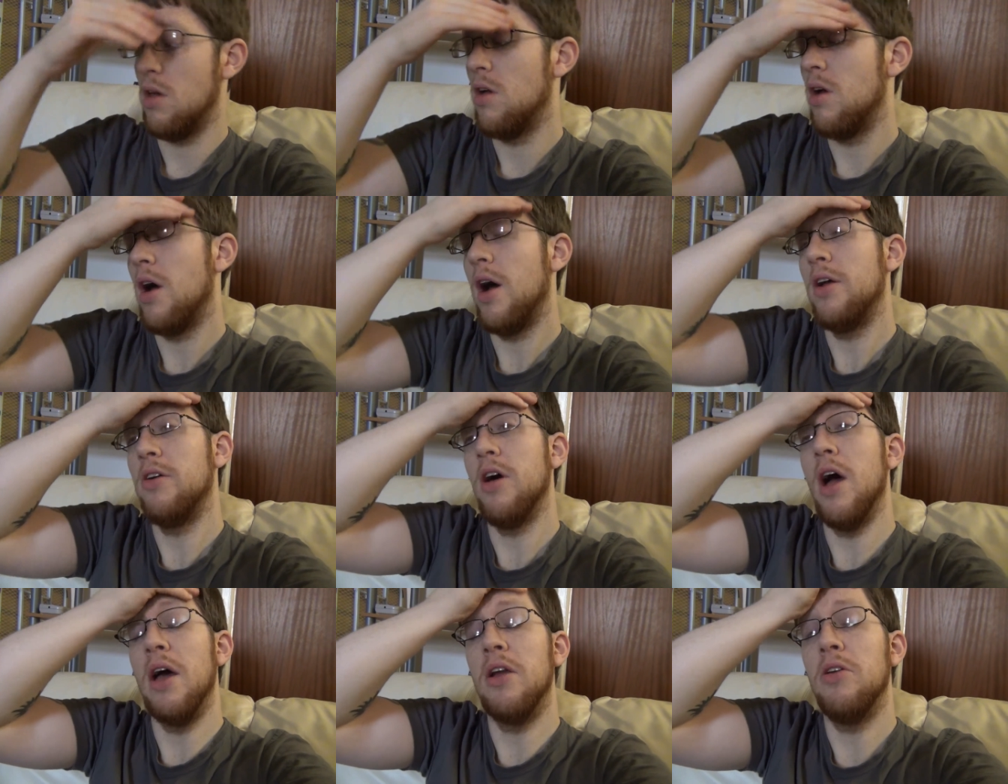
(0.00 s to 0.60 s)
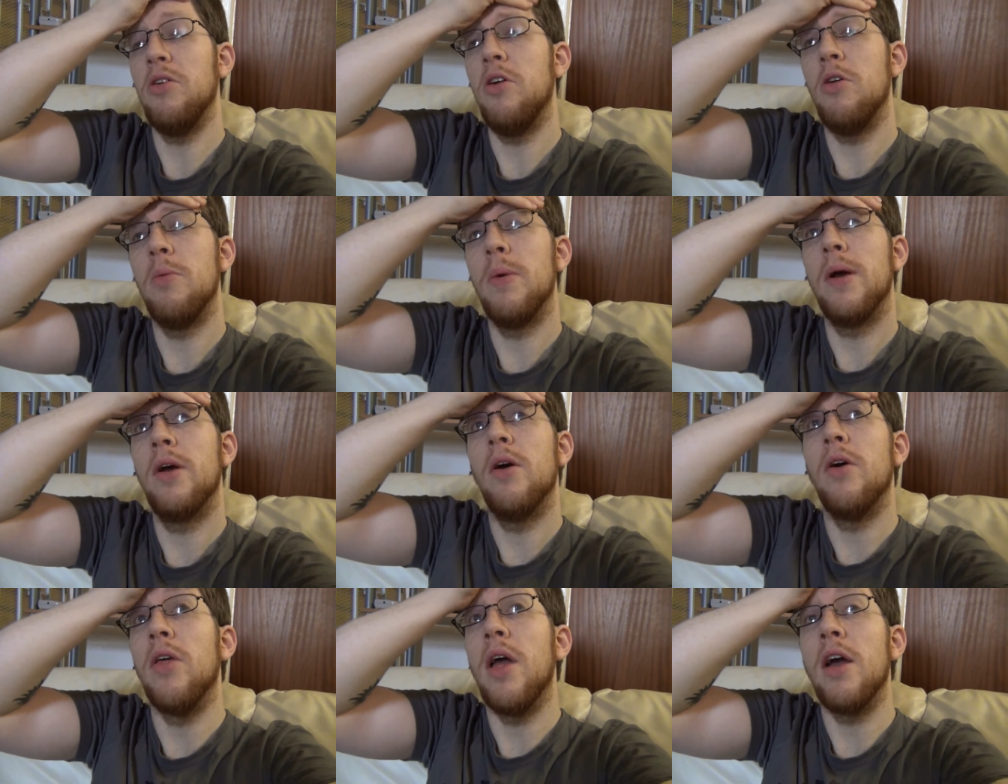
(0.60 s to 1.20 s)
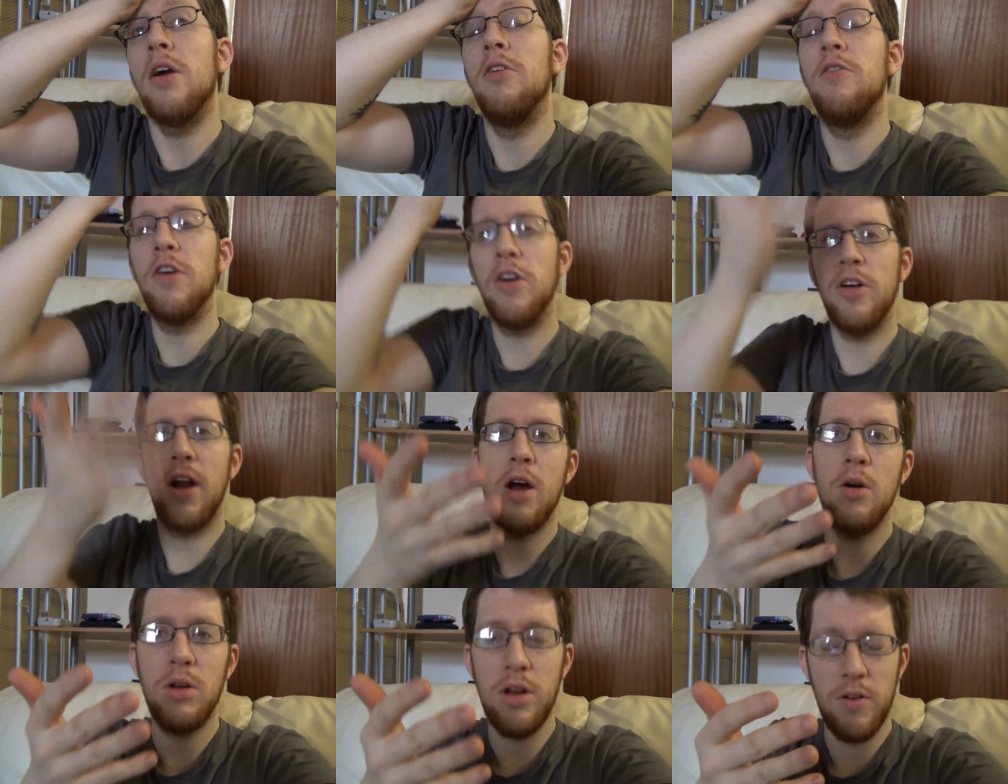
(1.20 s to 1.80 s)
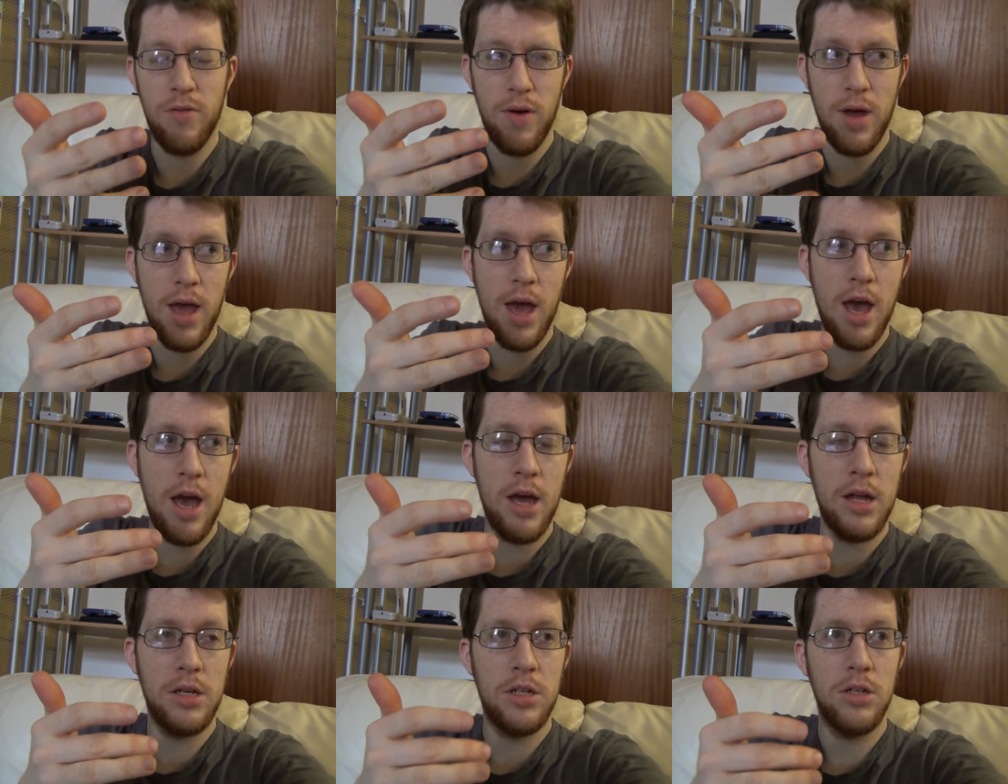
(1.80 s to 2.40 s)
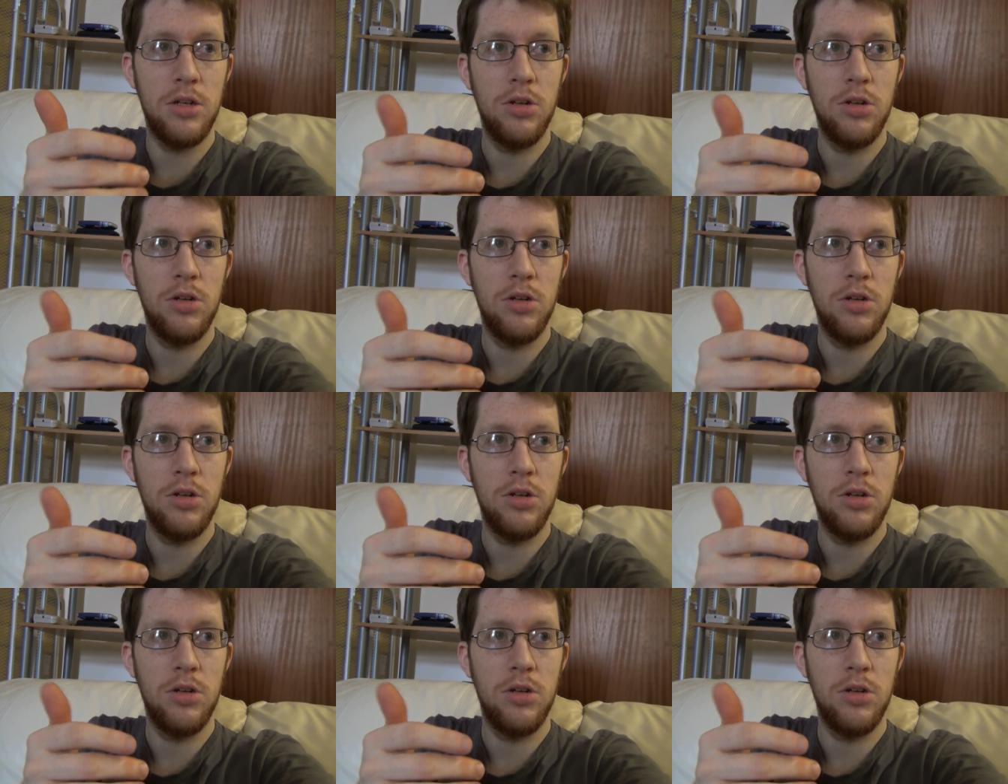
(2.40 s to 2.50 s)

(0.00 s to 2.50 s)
I don't, I don't know, because I could figure it out if I had